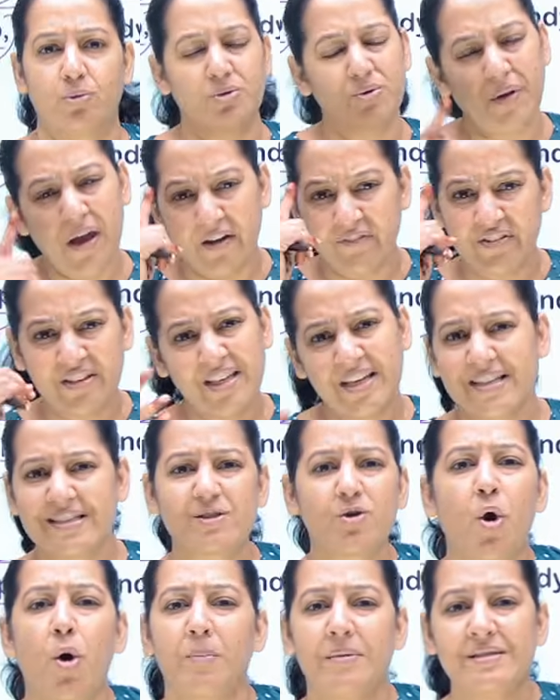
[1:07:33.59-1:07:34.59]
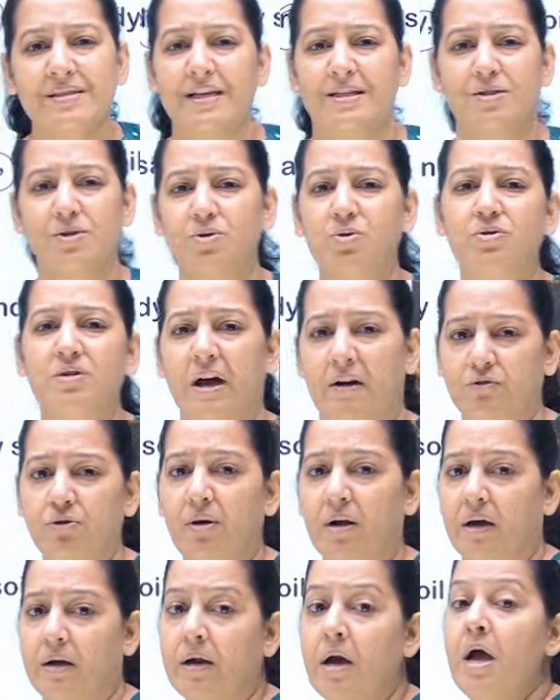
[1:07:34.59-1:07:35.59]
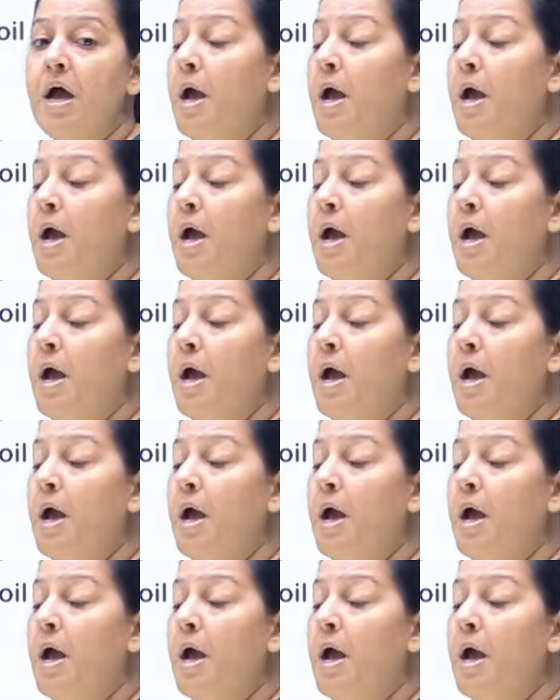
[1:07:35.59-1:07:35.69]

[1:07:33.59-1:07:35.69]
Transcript: So everything is common sense. You don't have to learn.